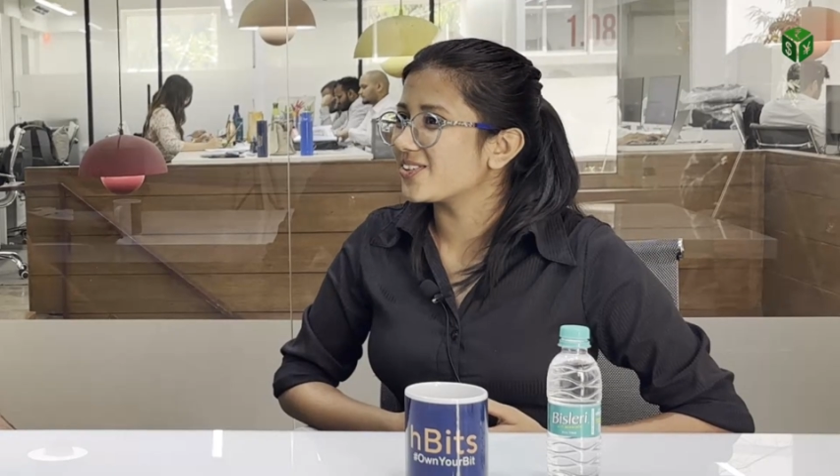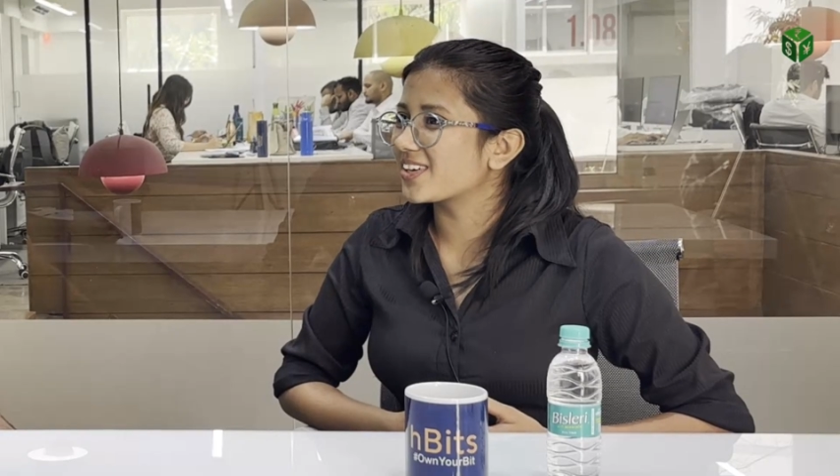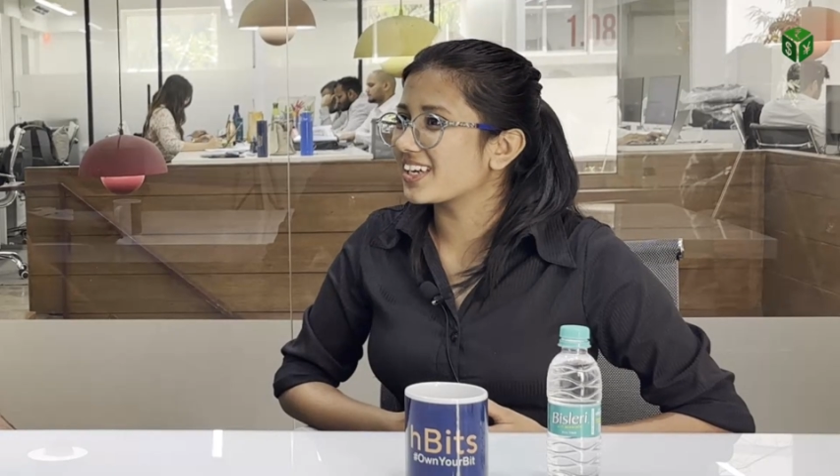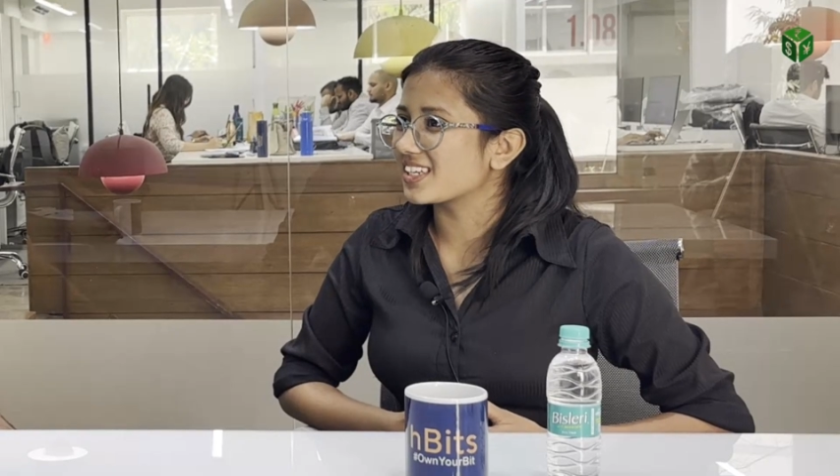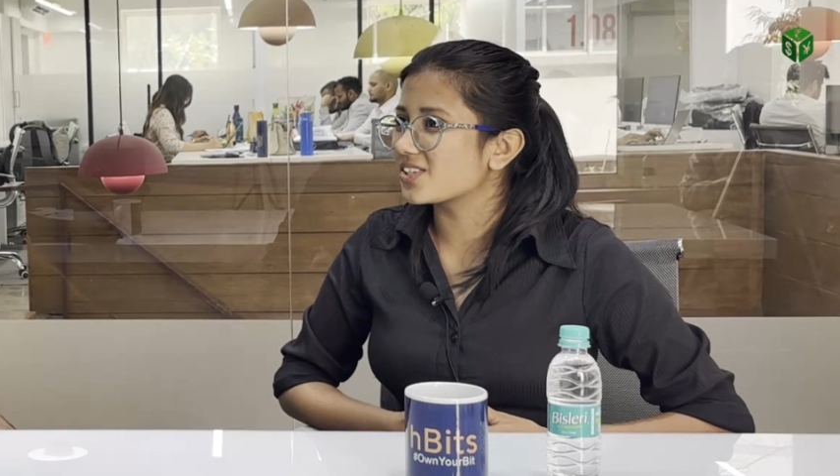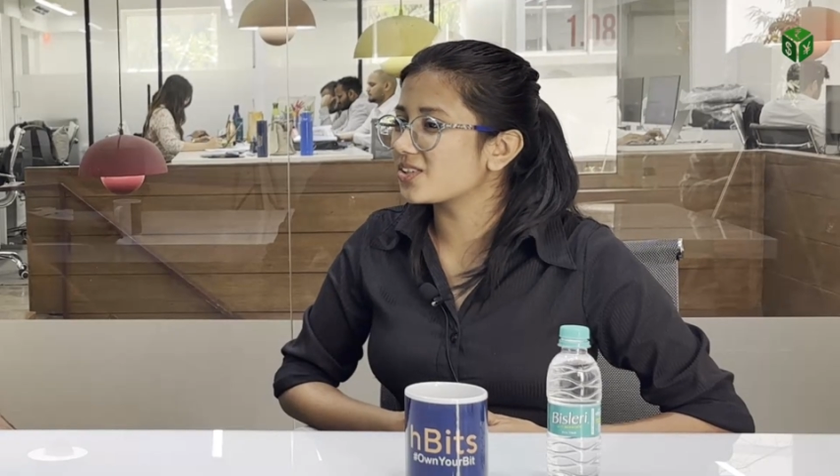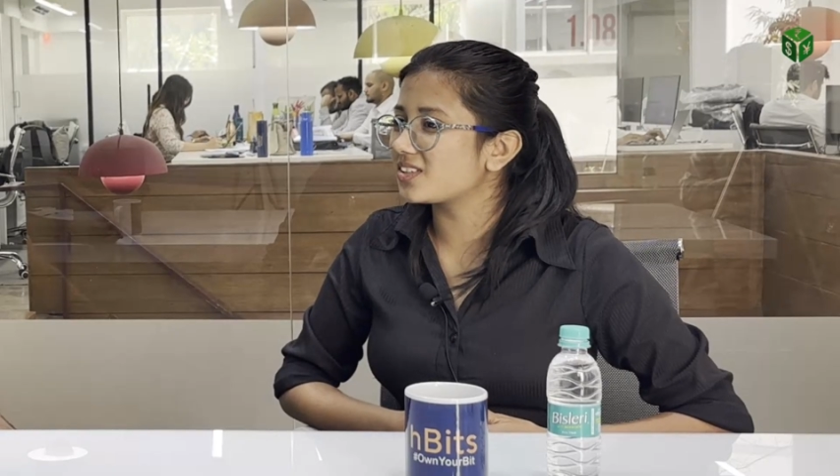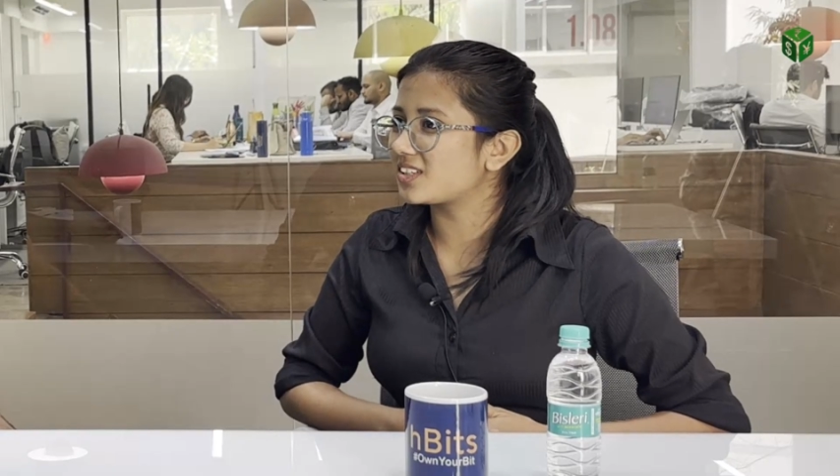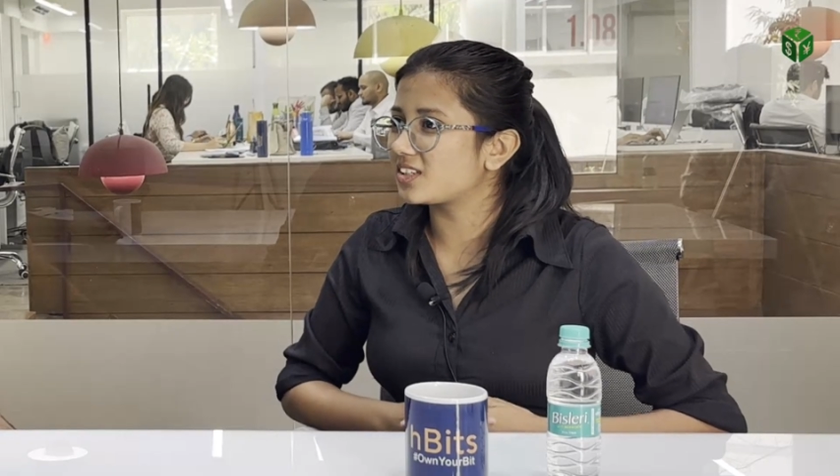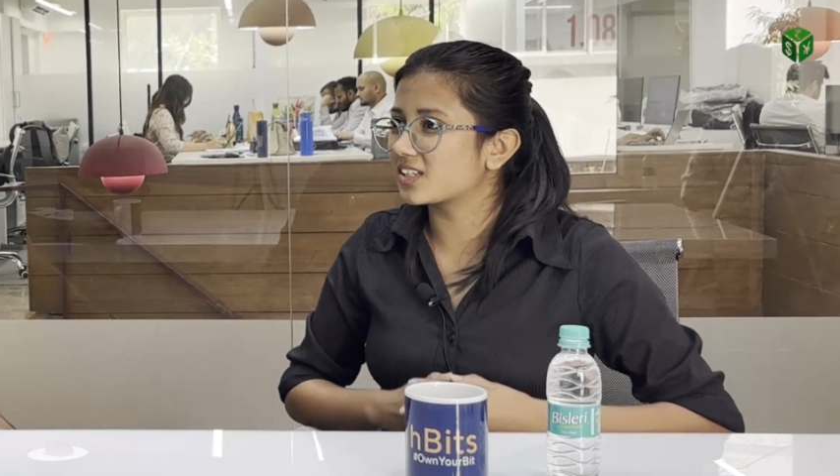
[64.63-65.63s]
Okay,
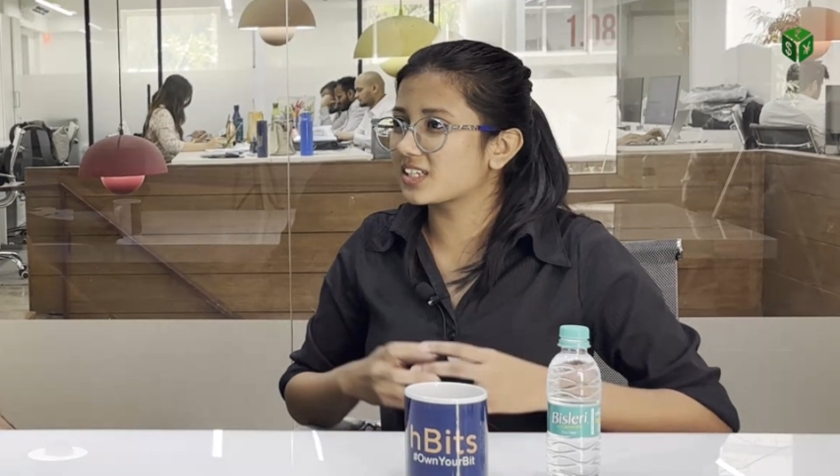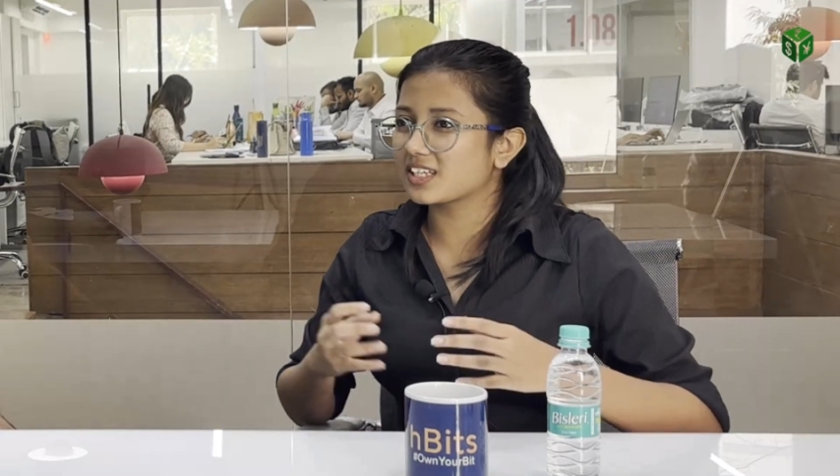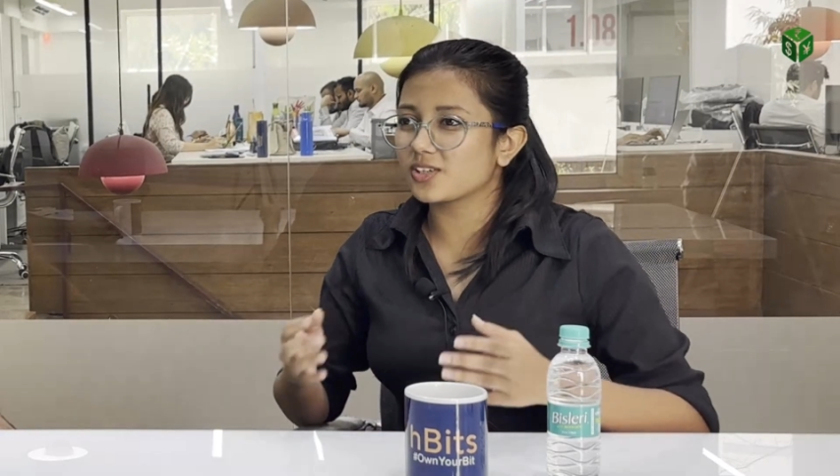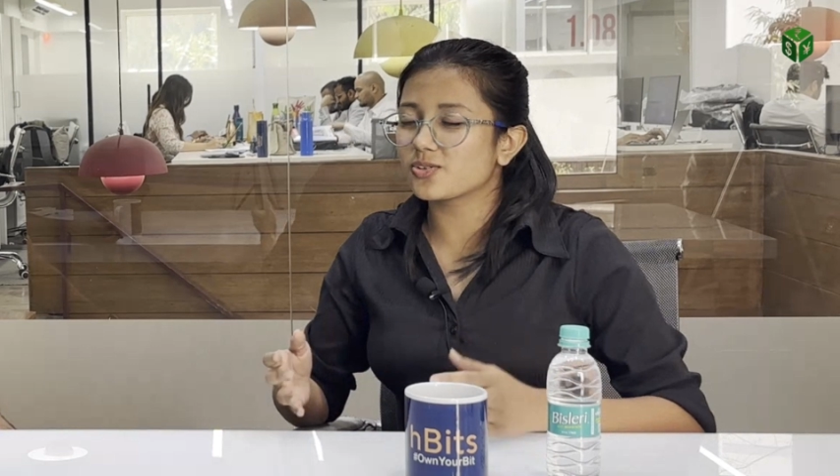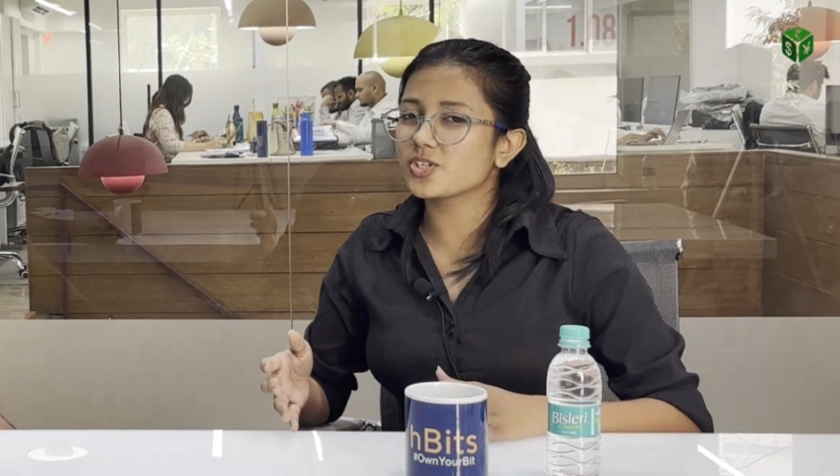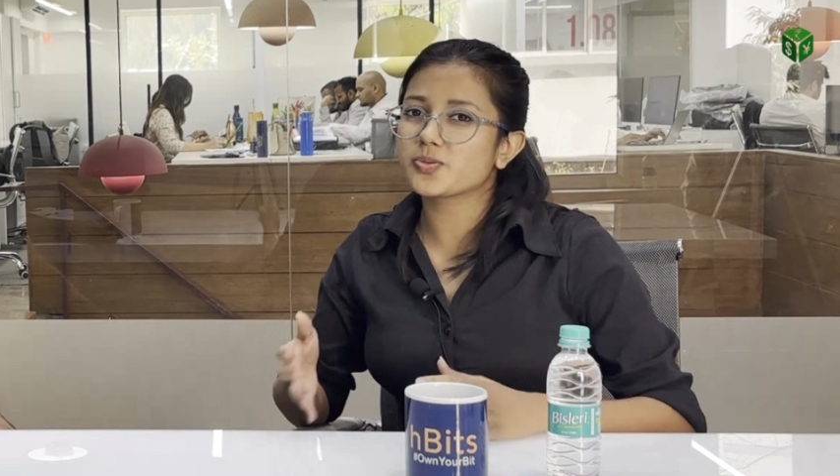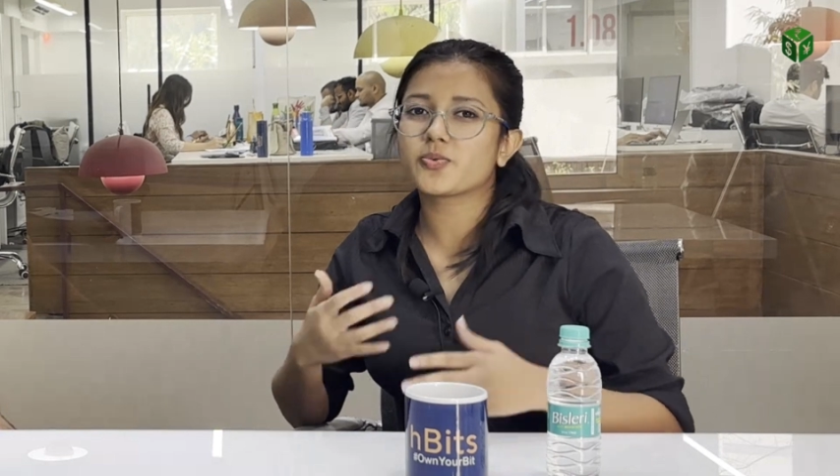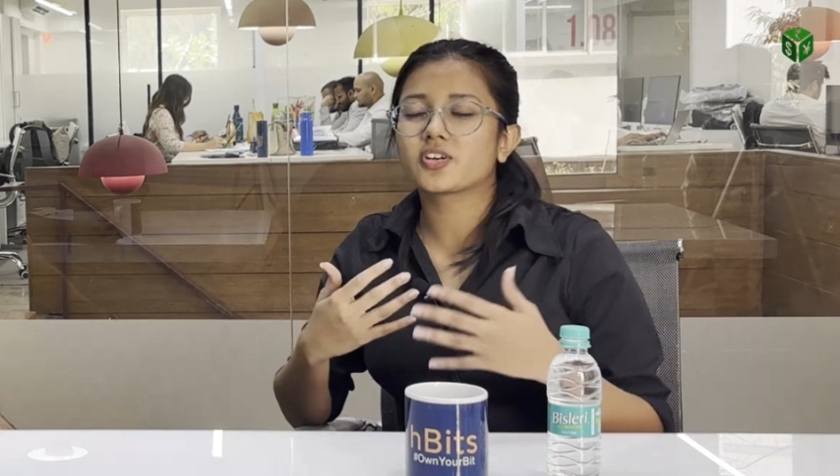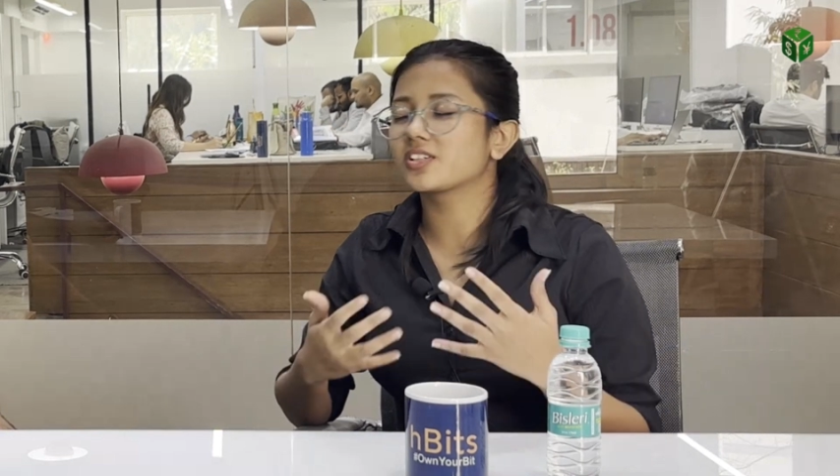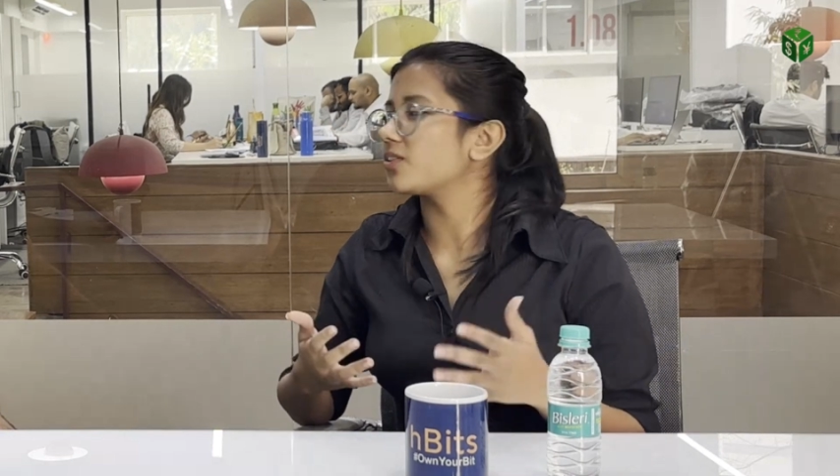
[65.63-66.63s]
so can you
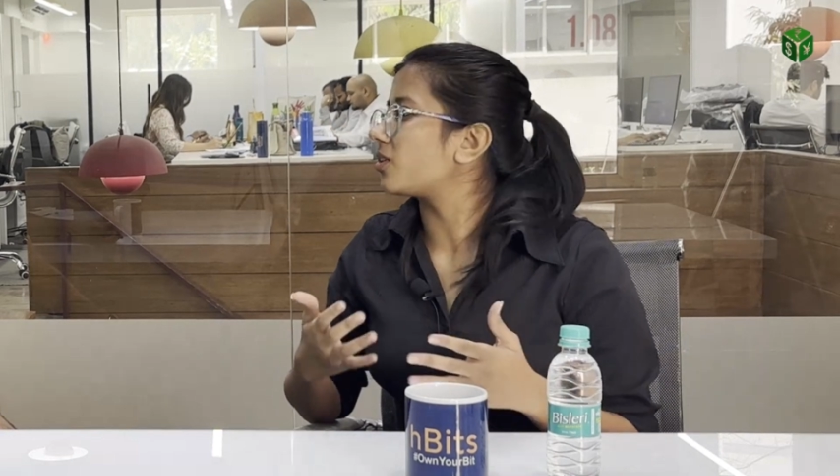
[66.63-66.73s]
just walk